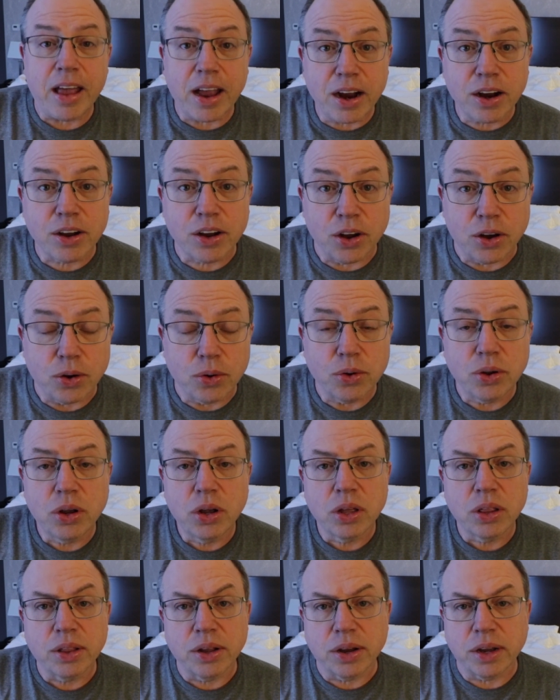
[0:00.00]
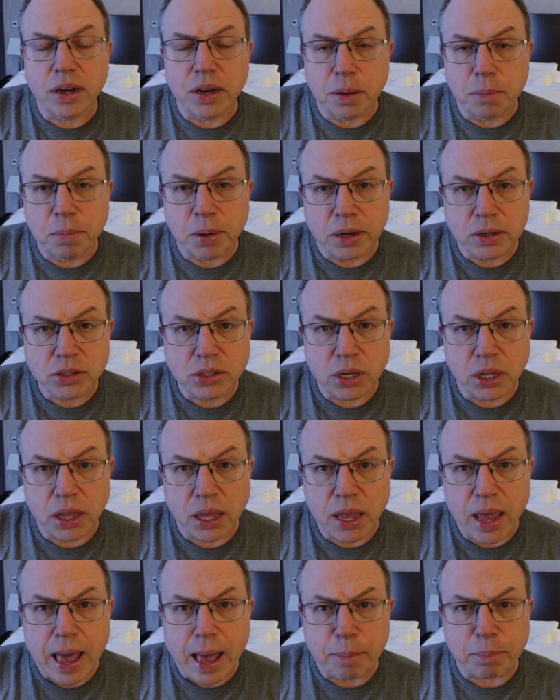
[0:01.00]
Ergo, they're getting punched in
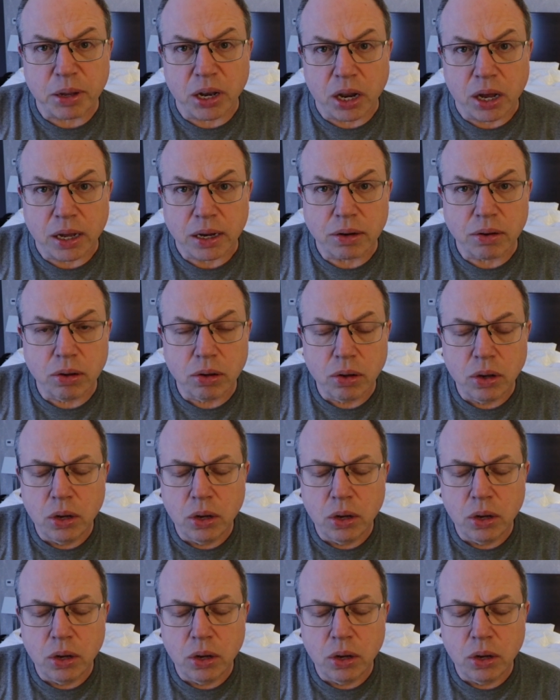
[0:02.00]
the yap a lot.